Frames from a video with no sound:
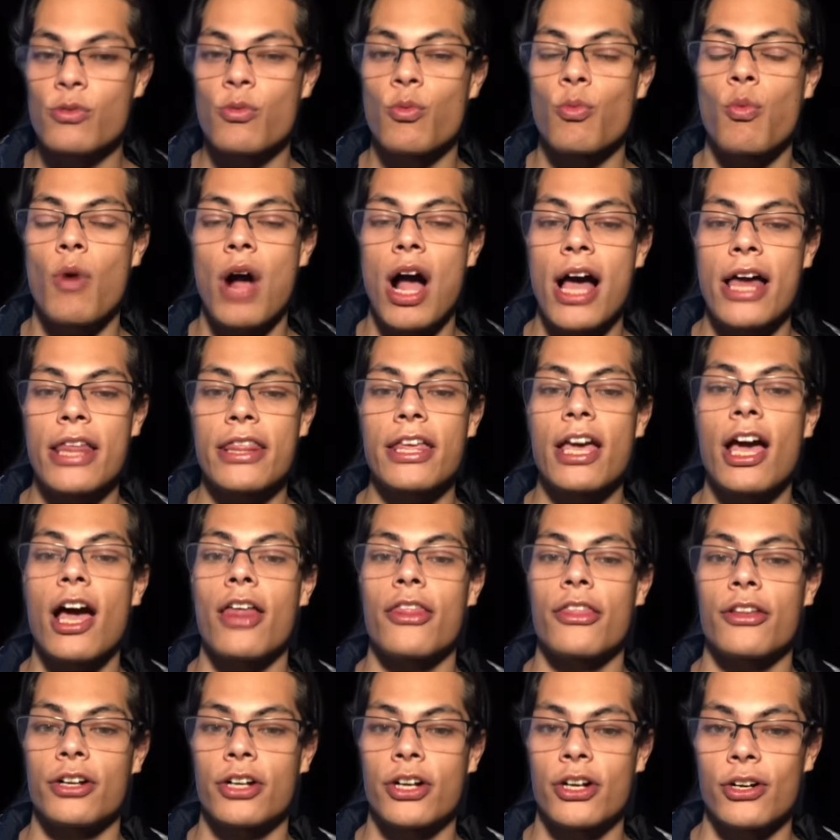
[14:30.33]
why the
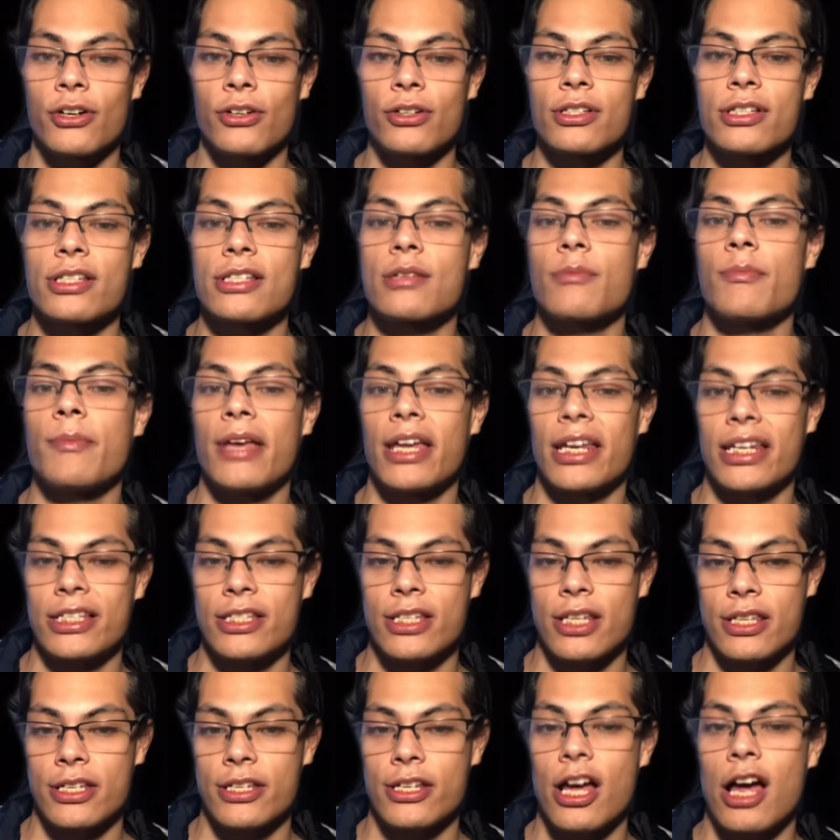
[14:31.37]
other girls made it
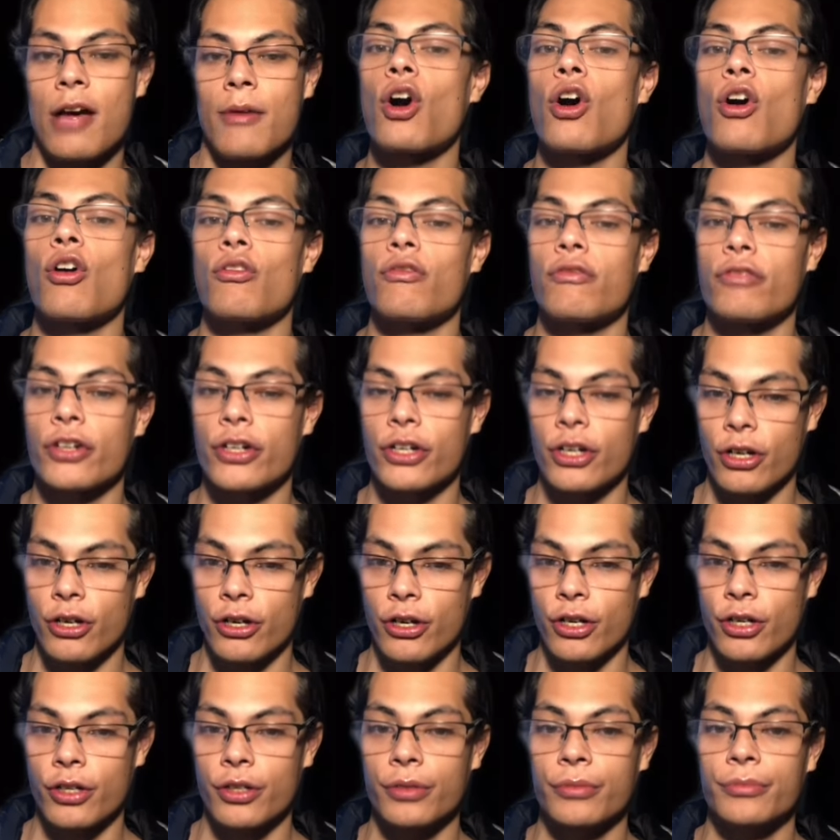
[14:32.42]
to the top over
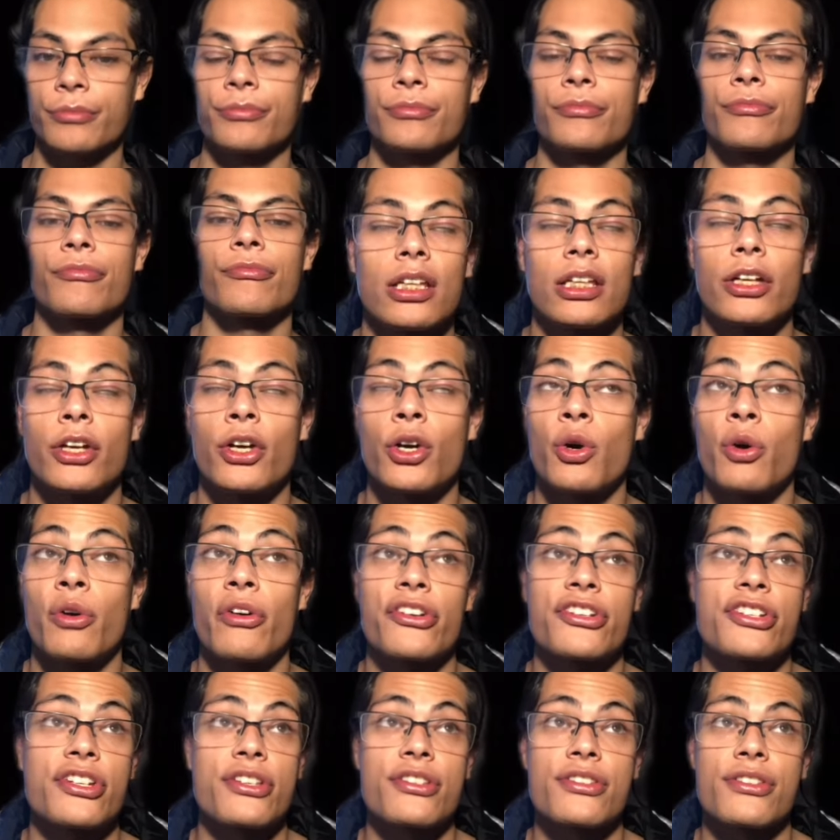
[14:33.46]
her.
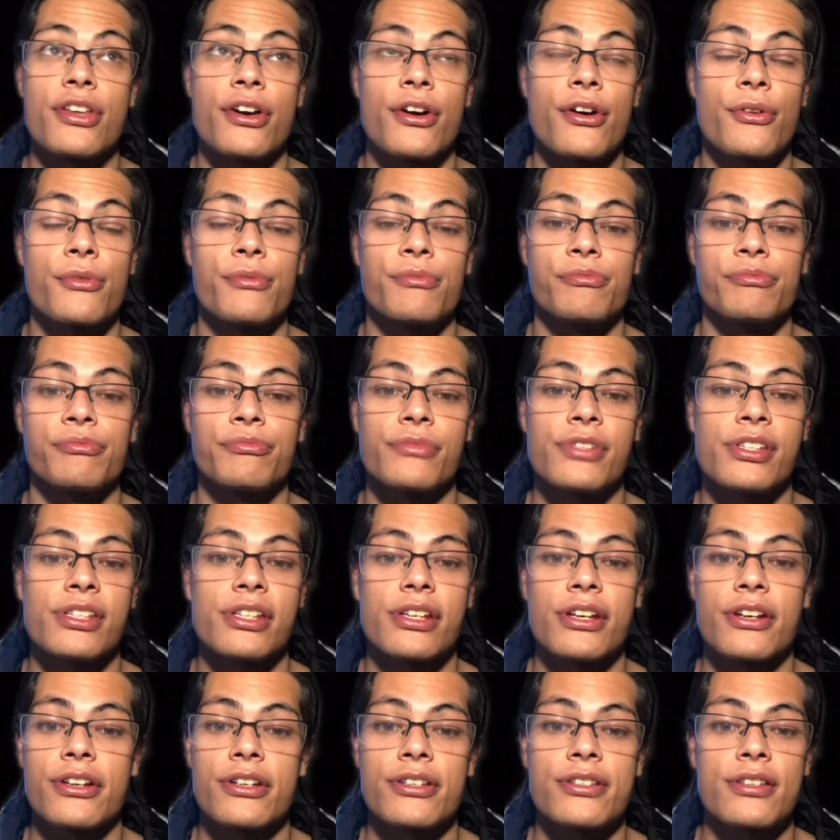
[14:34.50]
Gorgeous though,
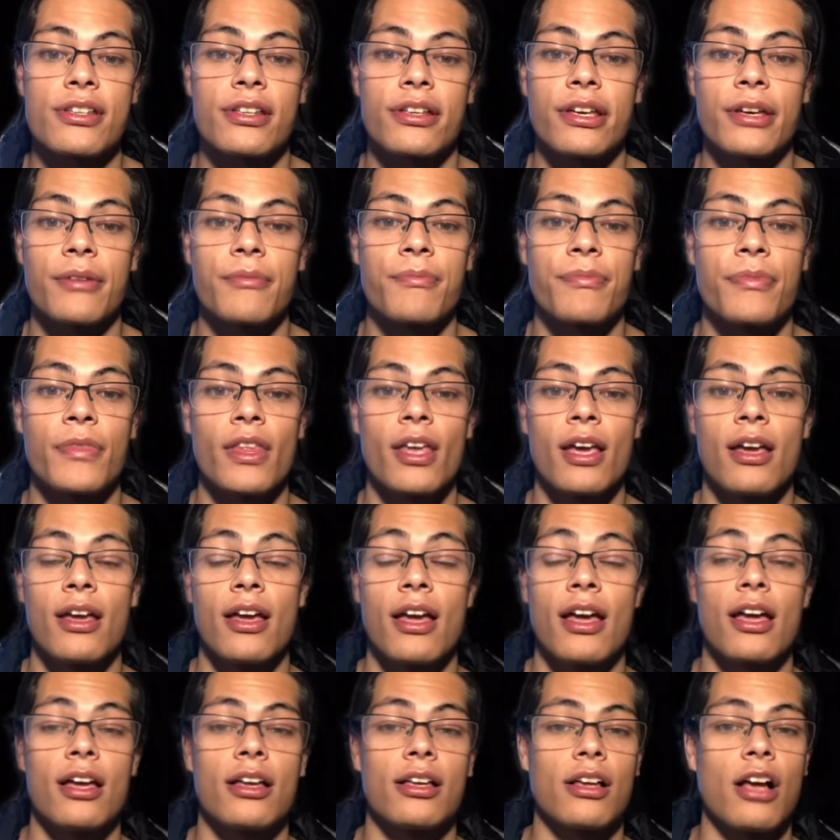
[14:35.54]
seriously.
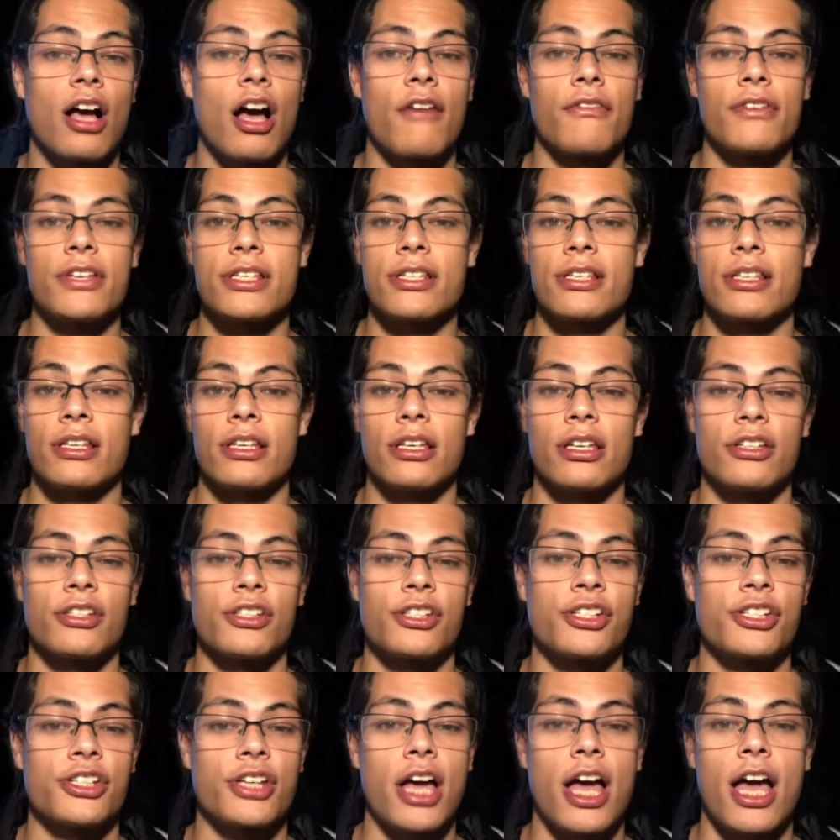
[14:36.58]
Obviously,
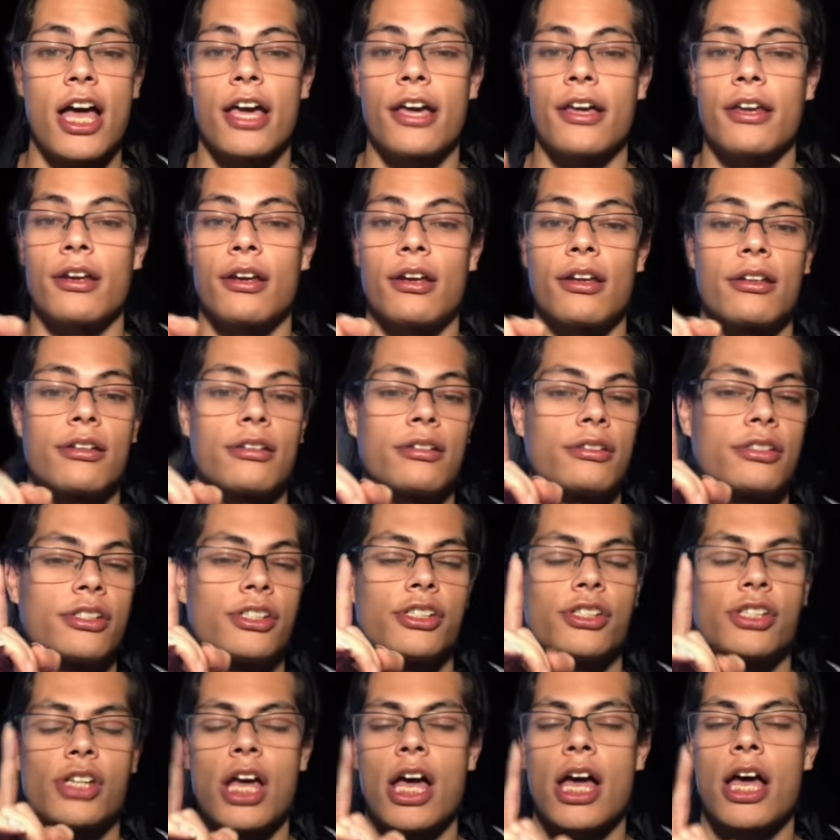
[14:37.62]
shine,
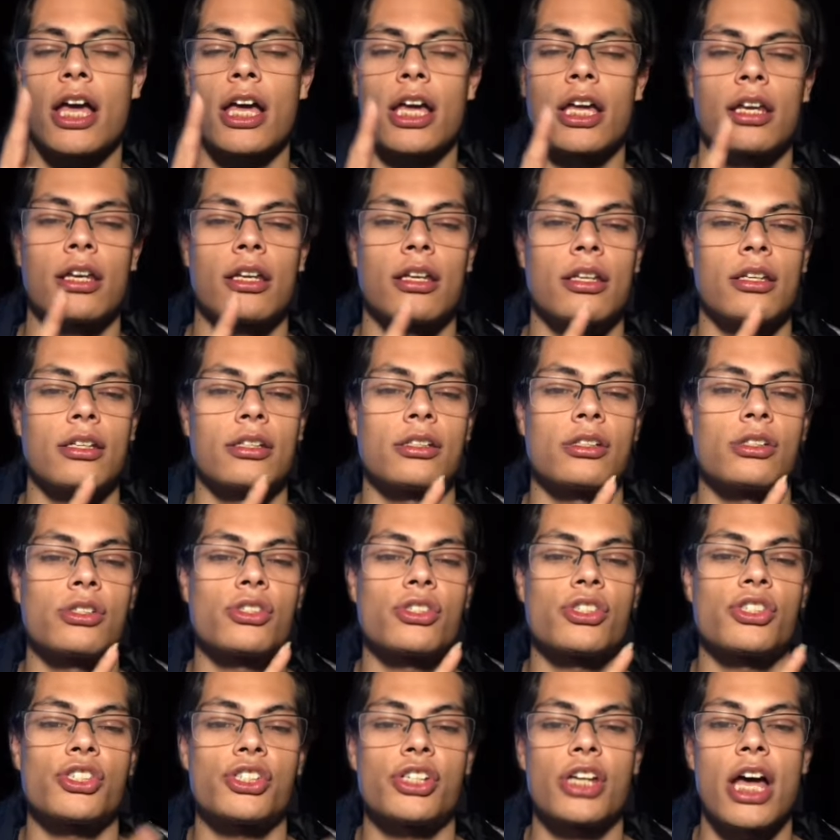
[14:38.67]
shine,
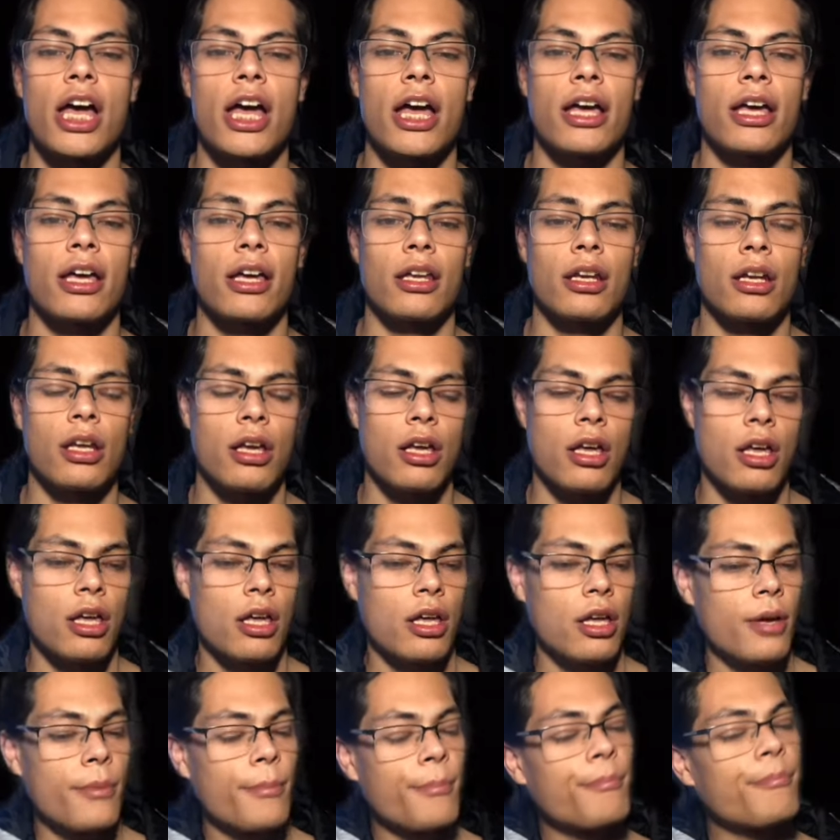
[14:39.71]
shine,
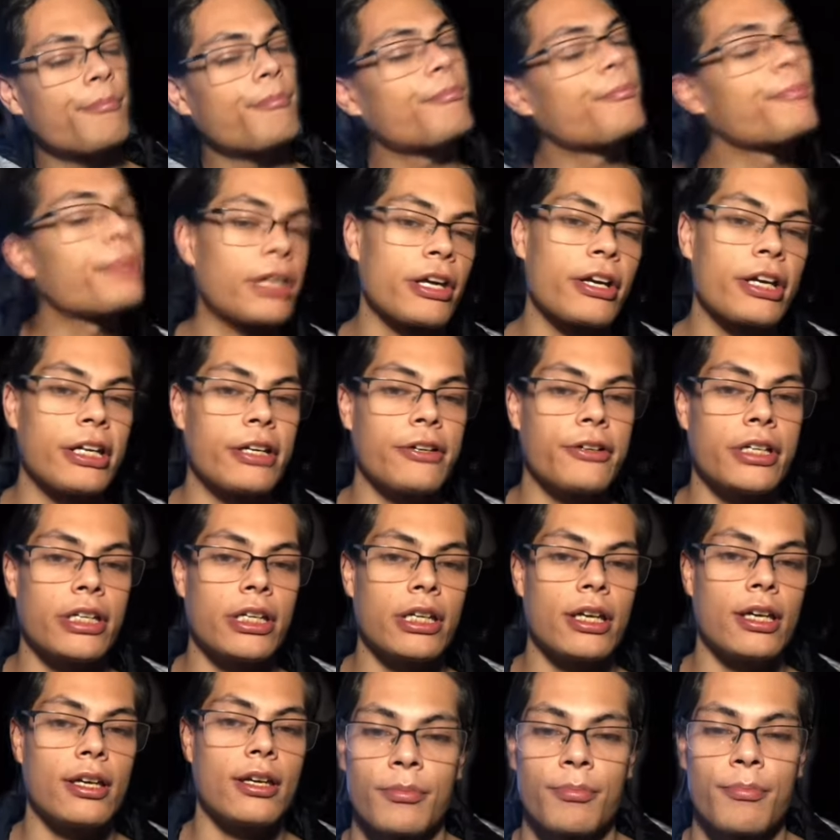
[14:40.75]

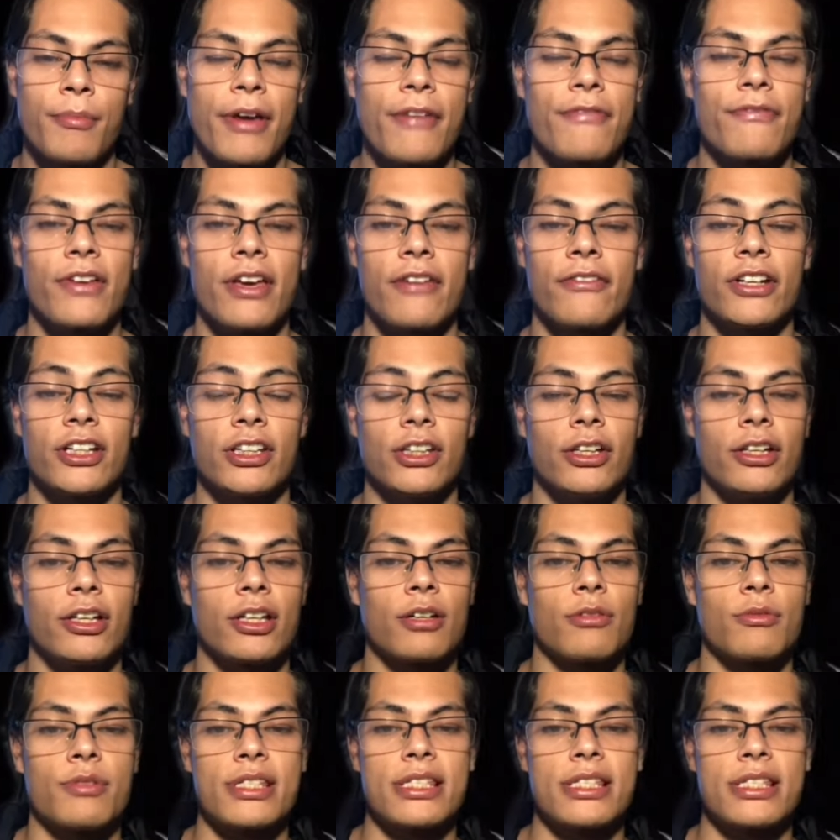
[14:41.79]
period. My favorite look was